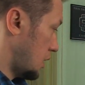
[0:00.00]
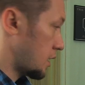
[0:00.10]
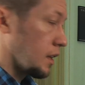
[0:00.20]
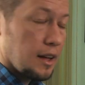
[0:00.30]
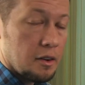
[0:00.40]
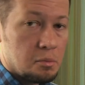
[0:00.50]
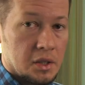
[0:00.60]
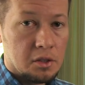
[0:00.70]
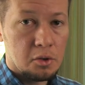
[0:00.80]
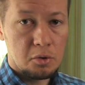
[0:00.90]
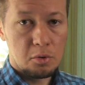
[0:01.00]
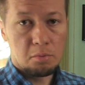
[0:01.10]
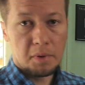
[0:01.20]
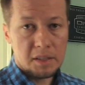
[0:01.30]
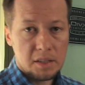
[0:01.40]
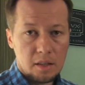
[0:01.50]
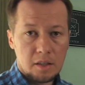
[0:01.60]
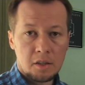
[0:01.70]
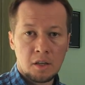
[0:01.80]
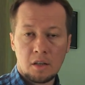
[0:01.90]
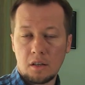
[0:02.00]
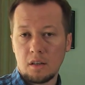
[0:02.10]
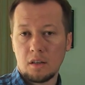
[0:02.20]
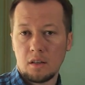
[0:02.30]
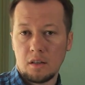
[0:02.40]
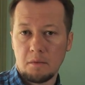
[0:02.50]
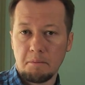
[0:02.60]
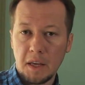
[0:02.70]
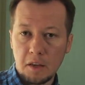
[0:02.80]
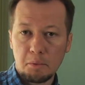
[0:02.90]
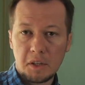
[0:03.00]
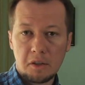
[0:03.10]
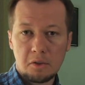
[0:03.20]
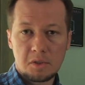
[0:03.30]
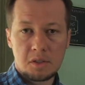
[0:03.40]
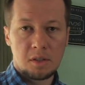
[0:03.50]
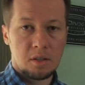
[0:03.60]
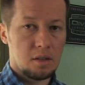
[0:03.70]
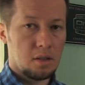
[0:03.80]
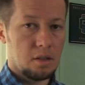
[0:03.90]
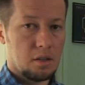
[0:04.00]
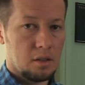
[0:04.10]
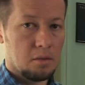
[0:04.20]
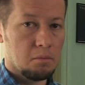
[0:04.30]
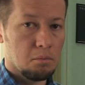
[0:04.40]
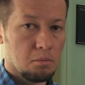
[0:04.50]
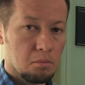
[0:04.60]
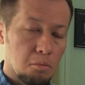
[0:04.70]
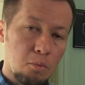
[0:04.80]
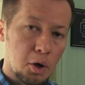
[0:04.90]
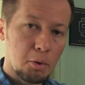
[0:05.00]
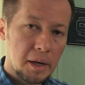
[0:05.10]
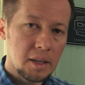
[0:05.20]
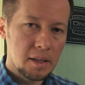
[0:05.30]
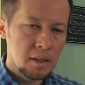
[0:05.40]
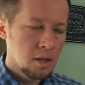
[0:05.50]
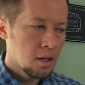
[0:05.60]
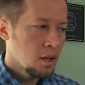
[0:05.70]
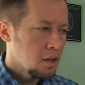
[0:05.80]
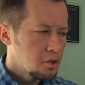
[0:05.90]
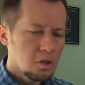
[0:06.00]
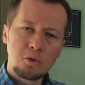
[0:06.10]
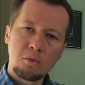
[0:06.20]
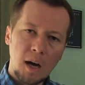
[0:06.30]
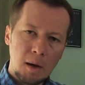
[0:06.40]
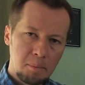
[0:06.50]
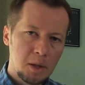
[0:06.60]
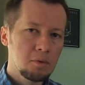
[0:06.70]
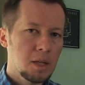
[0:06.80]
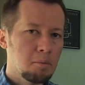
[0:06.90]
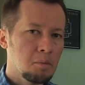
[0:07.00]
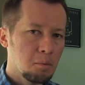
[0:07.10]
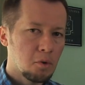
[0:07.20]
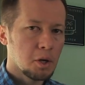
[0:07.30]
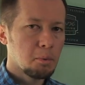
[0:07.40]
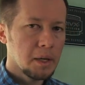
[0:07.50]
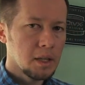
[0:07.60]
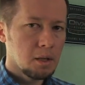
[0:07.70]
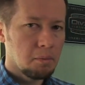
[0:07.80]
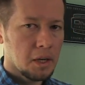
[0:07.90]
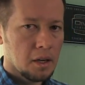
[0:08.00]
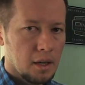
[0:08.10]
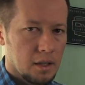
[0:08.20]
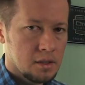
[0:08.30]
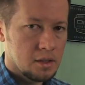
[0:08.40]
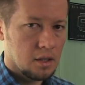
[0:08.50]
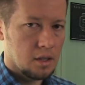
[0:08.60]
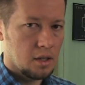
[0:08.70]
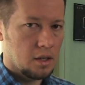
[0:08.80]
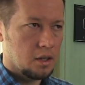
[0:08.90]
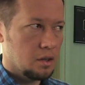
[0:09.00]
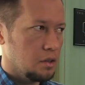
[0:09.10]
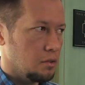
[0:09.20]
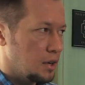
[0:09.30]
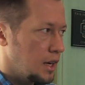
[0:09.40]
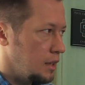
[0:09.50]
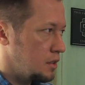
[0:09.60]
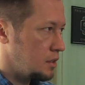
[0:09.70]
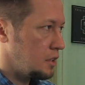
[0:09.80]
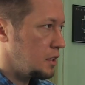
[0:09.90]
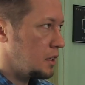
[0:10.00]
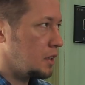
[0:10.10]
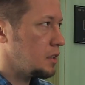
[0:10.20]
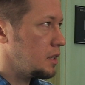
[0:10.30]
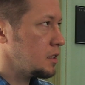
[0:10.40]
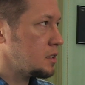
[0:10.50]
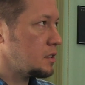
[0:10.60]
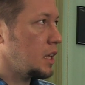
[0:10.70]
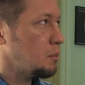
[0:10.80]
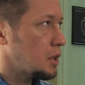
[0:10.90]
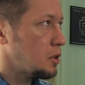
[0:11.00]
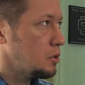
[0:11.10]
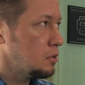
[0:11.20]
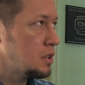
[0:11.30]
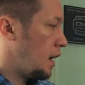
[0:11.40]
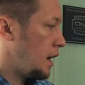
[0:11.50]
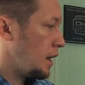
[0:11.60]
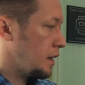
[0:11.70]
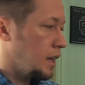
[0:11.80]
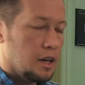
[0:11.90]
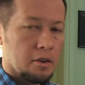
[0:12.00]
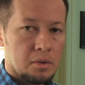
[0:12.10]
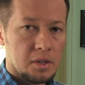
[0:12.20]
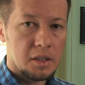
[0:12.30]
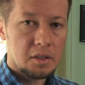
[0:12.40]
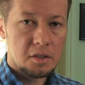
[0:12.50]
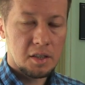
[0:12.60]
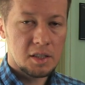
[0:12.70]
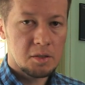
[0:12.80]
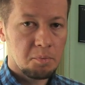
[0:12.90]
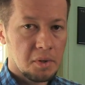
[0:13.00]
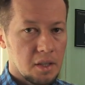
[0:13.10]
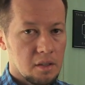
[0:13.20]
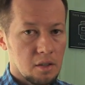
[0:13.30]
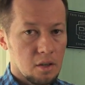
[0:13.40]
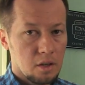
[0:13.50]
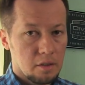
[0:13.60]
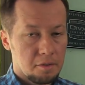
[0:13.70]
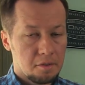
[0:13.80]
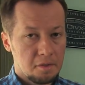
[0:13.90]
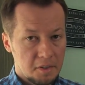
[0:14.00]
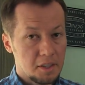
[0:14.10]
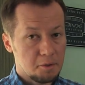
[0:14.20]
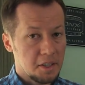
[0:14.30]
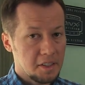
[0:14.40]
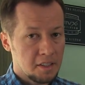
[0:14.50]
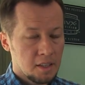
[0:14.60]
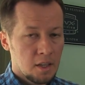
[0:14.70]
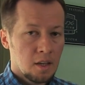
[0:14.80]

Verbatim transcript: it allowed me to basically uh, make videos uh, more quickly, not to upload them more quickly because uh, right here in this neighborhood I have internet speed of, get ready,